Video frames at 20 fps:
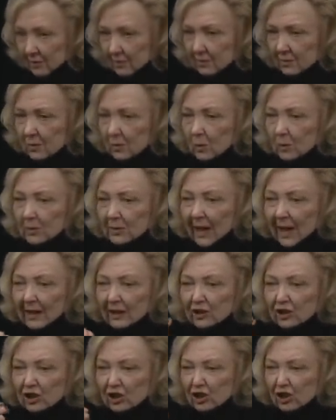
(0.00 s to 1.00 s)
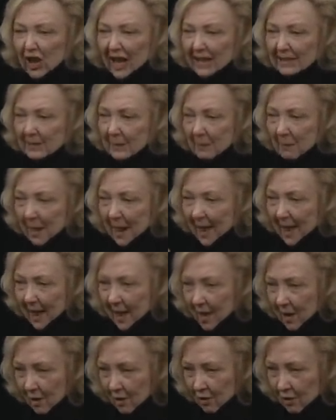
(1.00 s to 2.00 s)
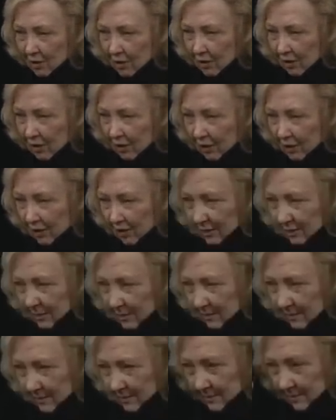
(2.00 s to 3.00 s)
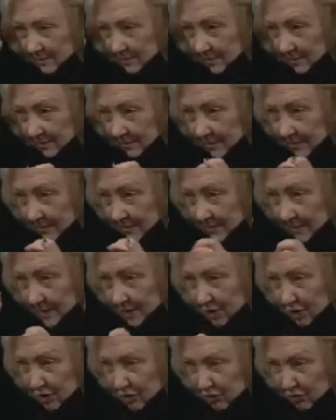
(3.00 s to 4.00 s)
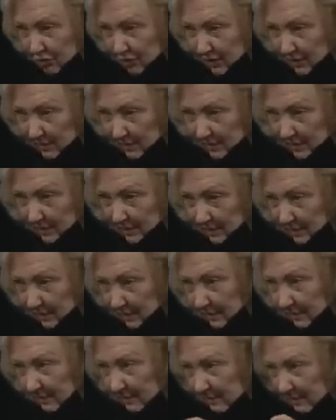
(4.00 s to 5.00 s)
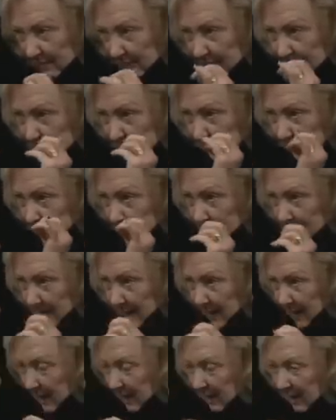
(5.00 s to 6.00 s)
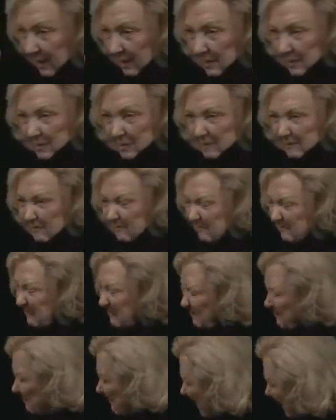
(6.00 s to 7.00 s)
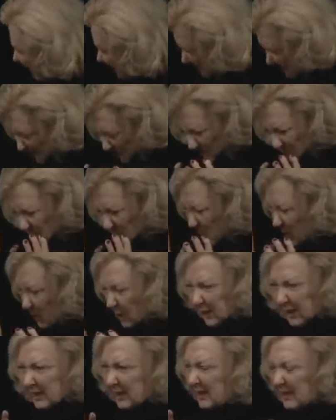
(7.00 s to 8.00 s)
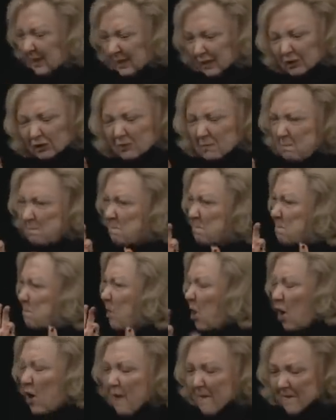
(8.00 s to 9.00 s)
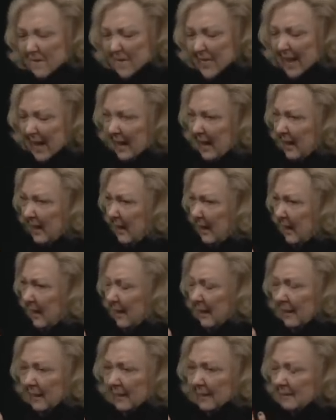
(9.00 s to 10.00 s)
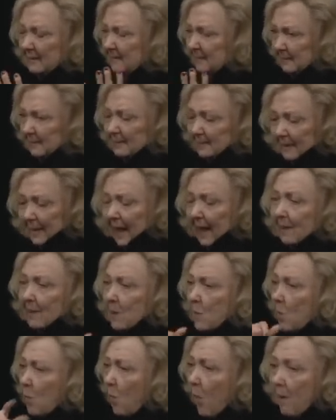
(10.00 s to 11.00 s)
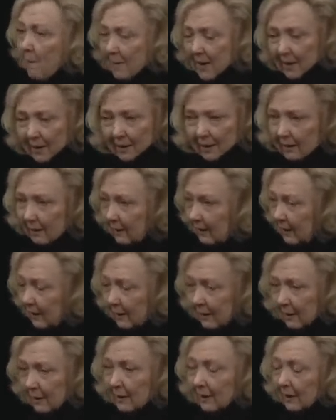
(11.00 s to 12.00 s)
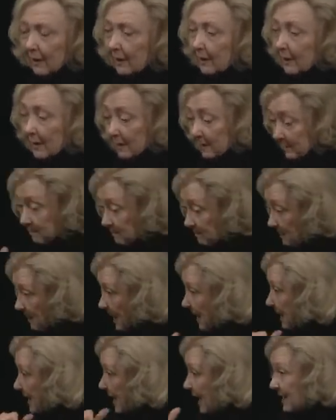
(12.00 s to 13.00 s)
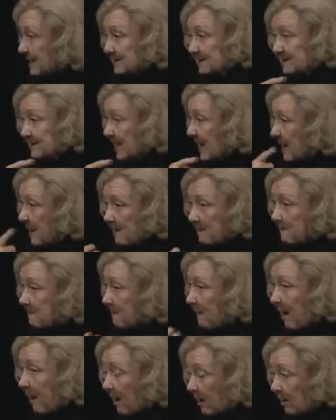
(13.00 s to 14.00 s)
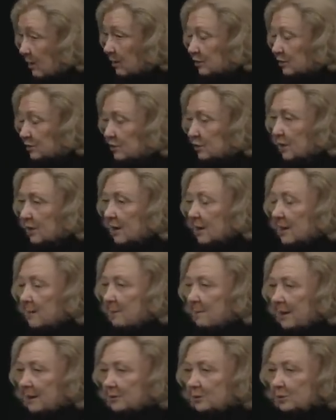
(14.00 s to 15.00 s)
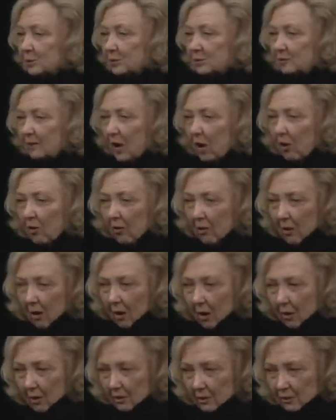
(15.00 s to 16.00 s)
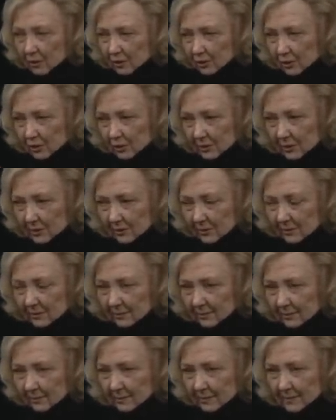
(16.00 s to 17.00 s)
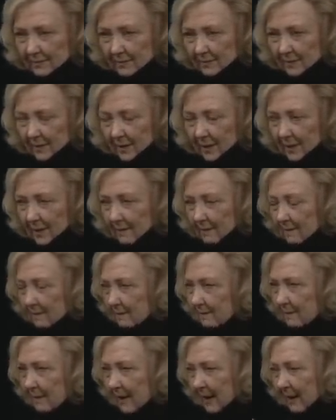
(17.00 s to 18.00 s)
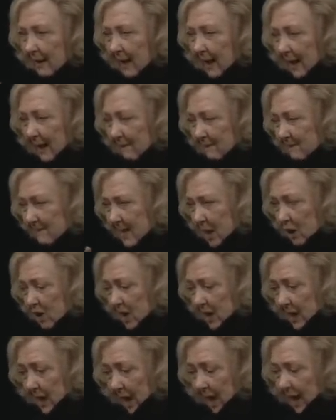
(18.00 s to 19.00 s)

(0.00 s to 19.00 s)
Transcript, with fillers: And I would say Sam Rarus was, was the thinker, the strategizer. Uh, he, he had the fire for it, but he was really thinking about the strategies behind it. And the, the four of them were the perfect combination. And our, our female leader maybe didn't say as much, but she was cautious.